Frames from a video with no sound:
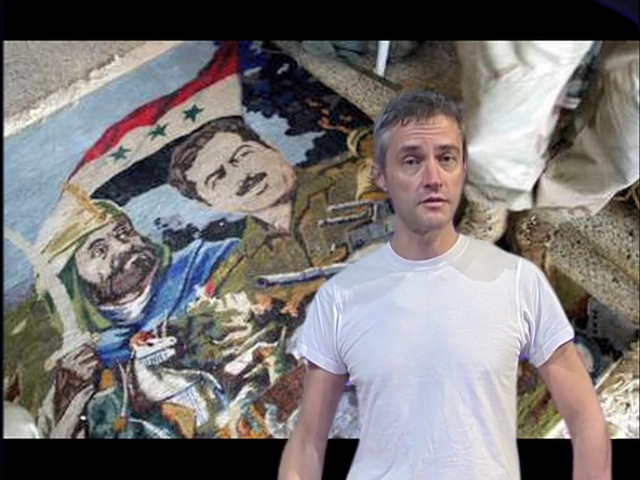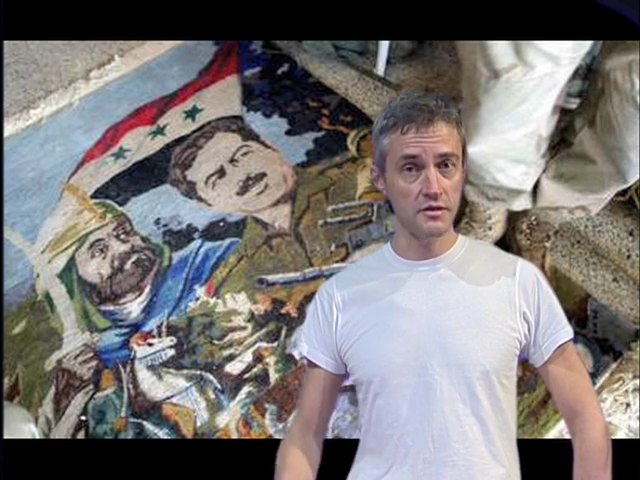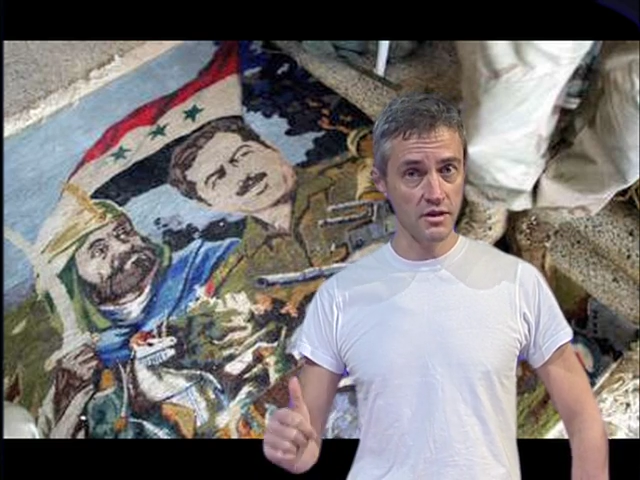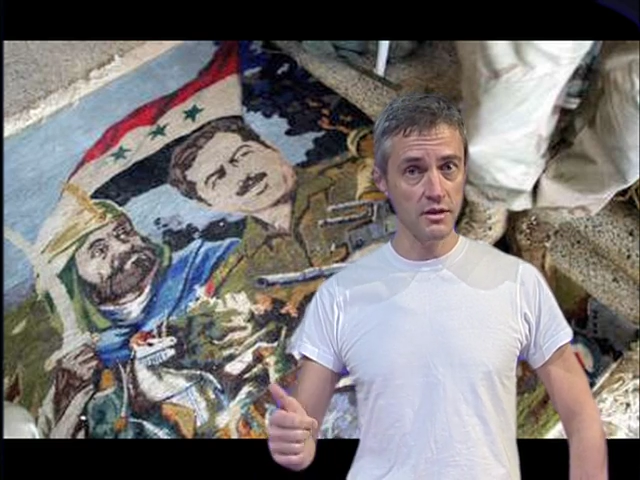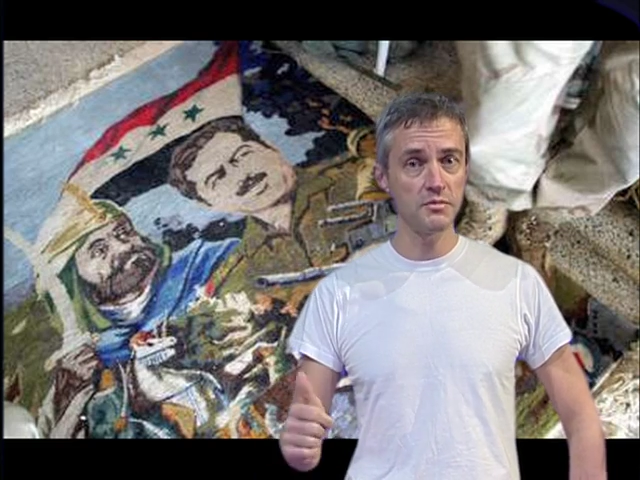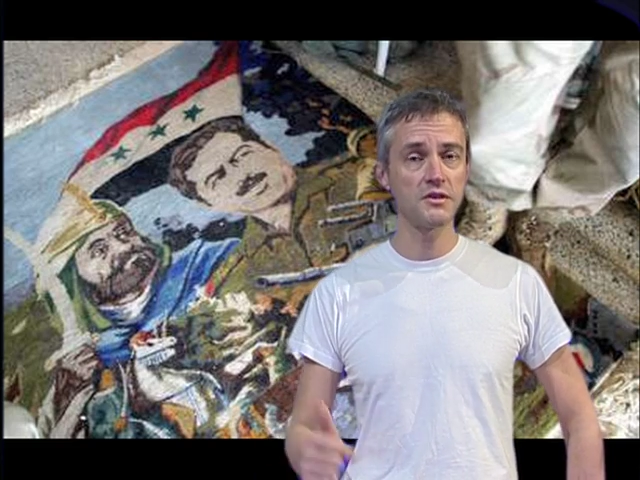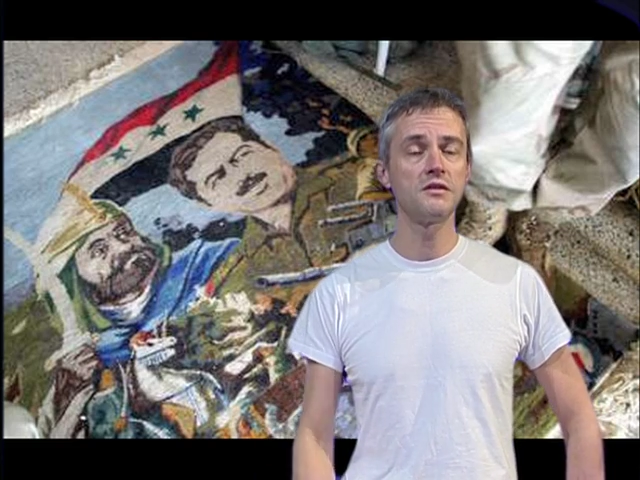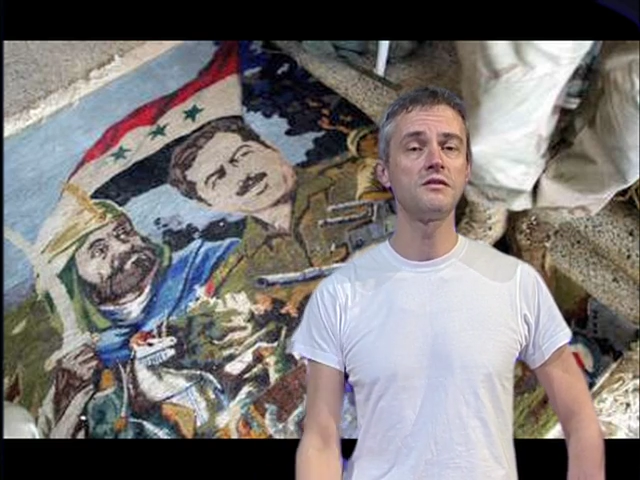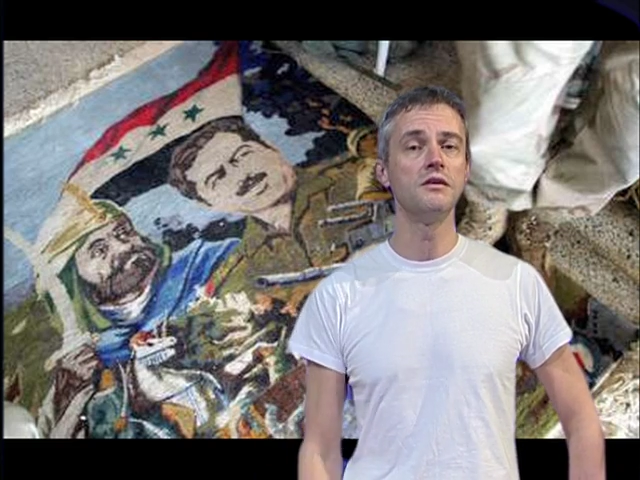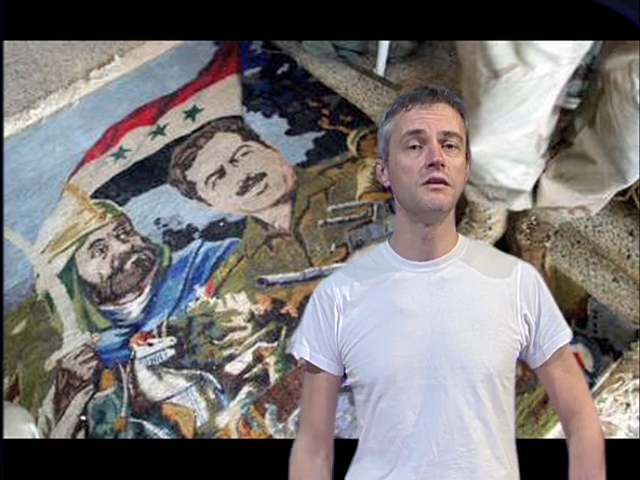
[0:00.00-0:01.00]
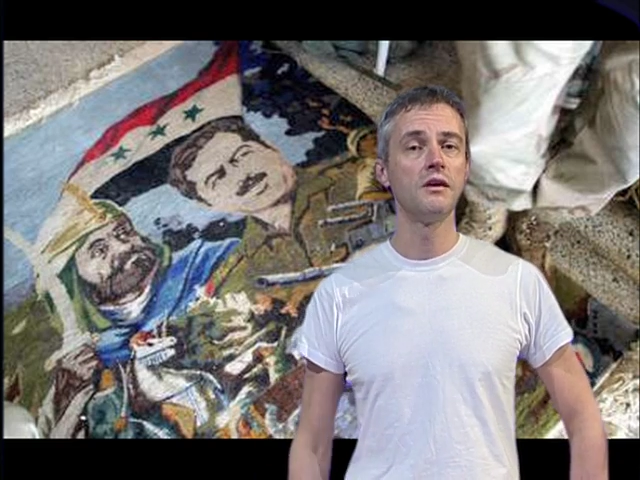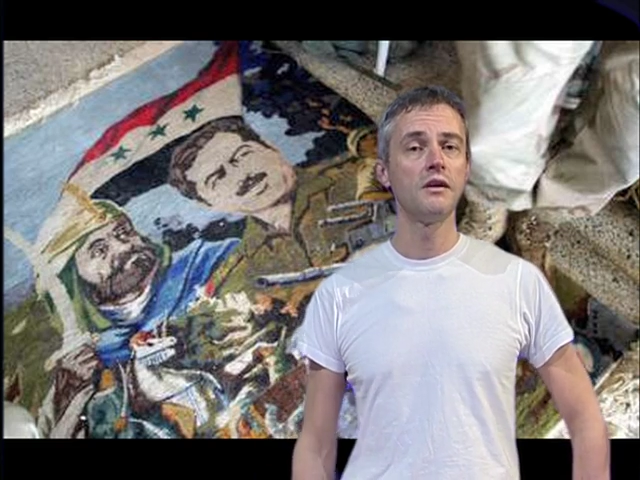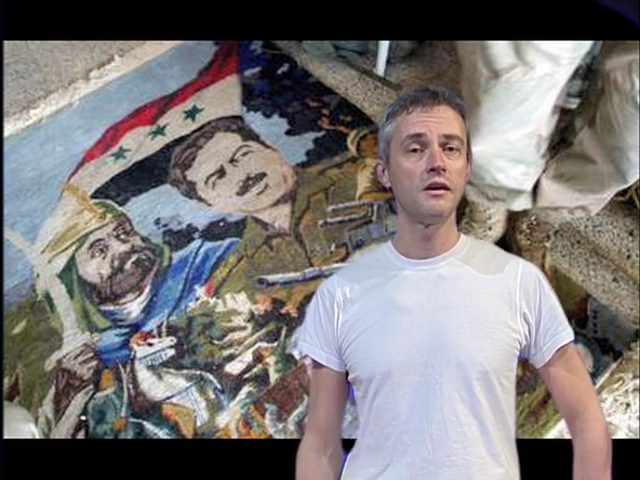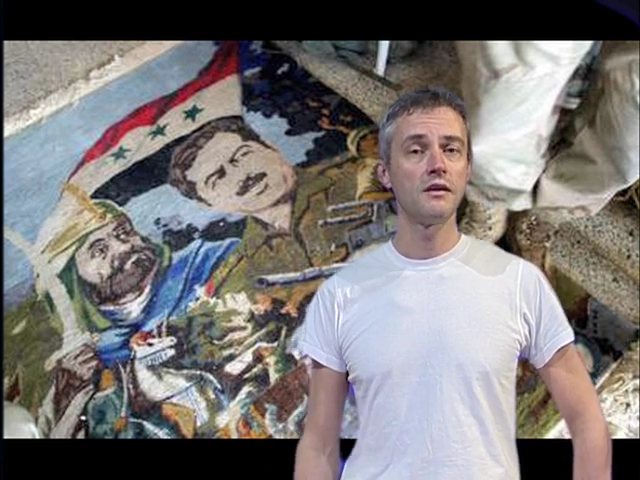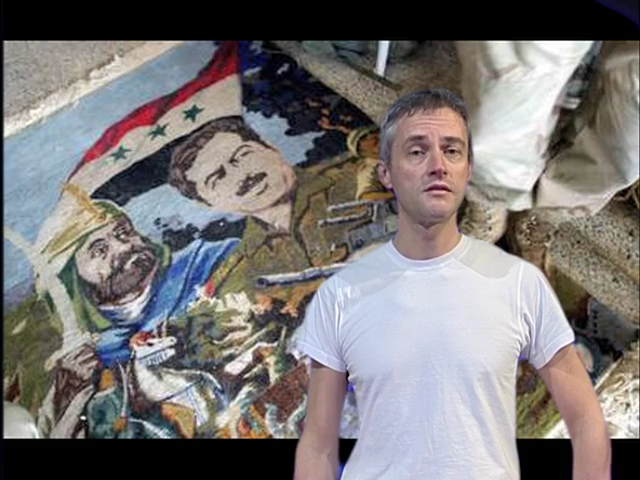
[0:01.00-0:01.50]
the same city
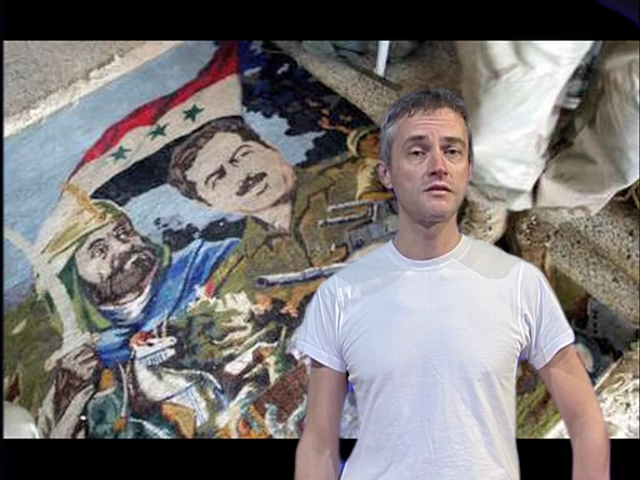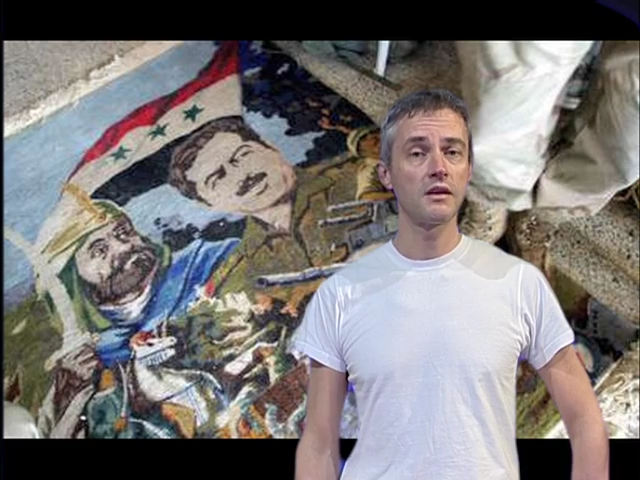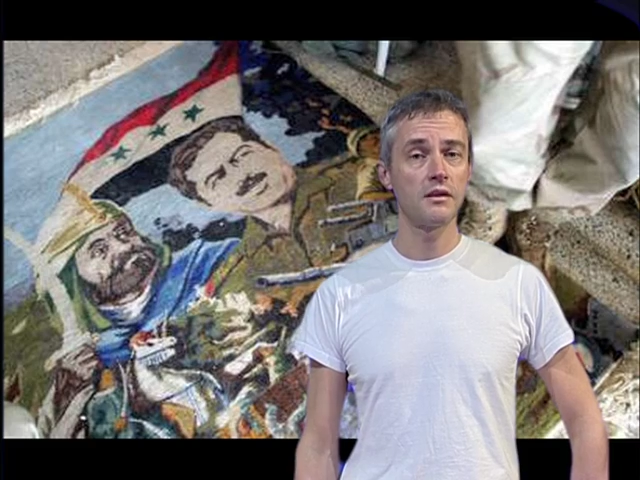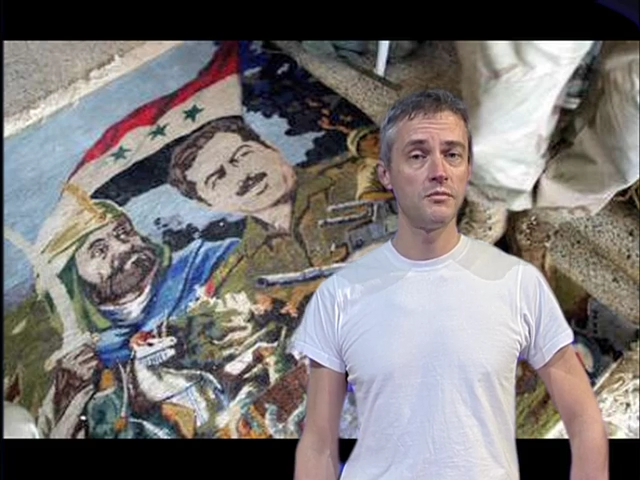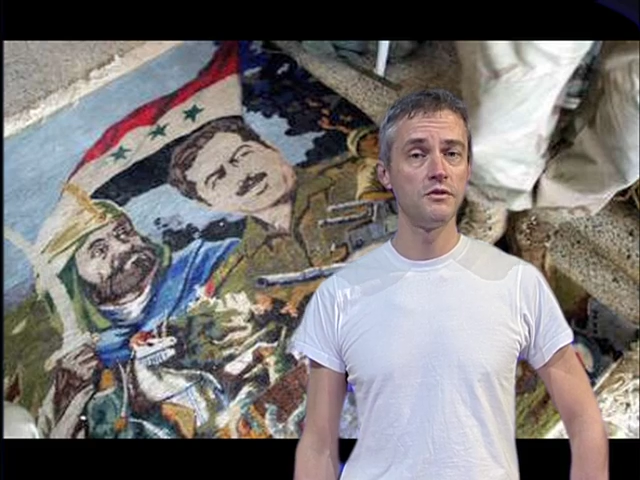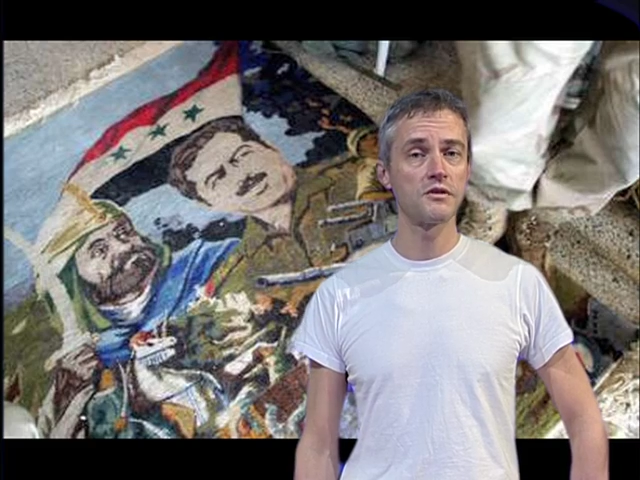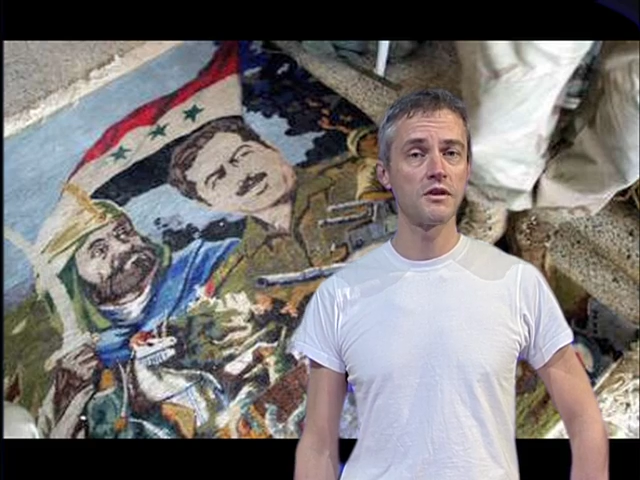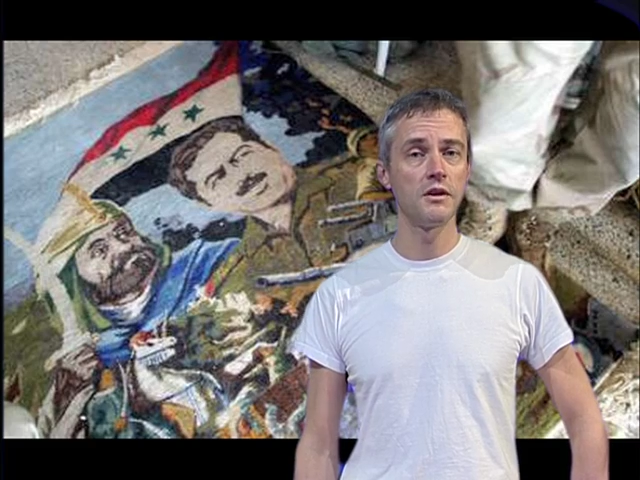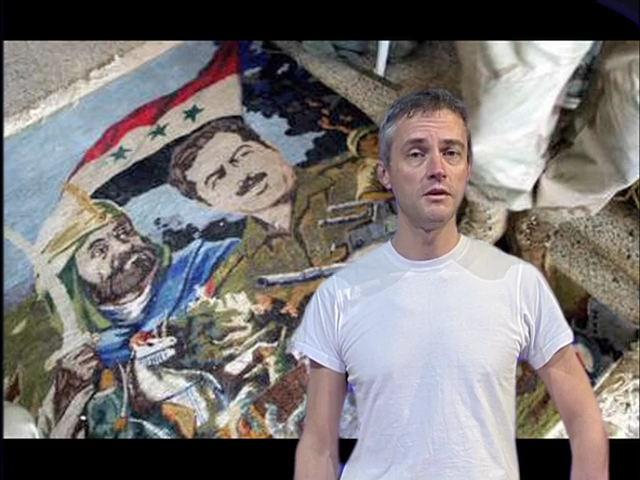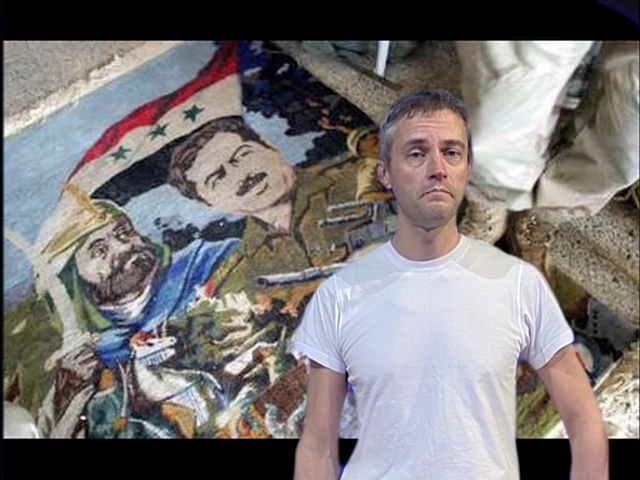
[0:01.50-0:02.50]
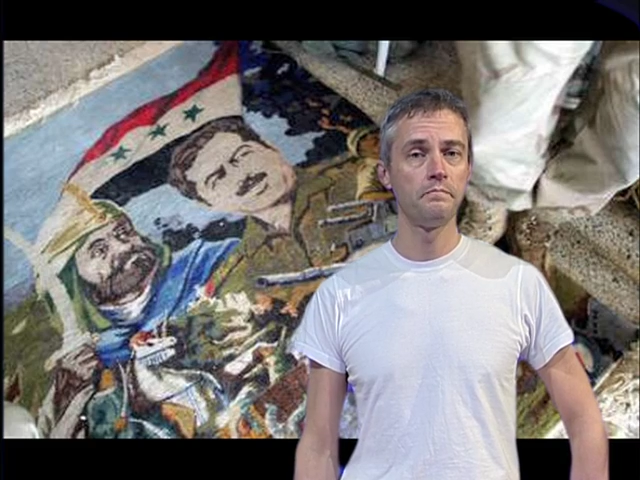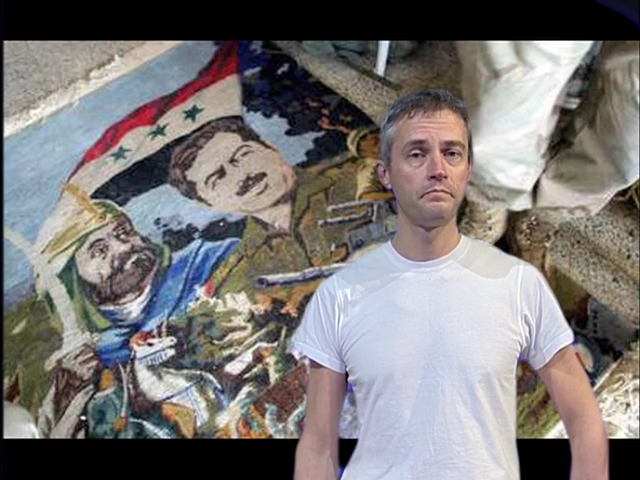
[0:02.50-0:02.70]
as Saddam Hussein.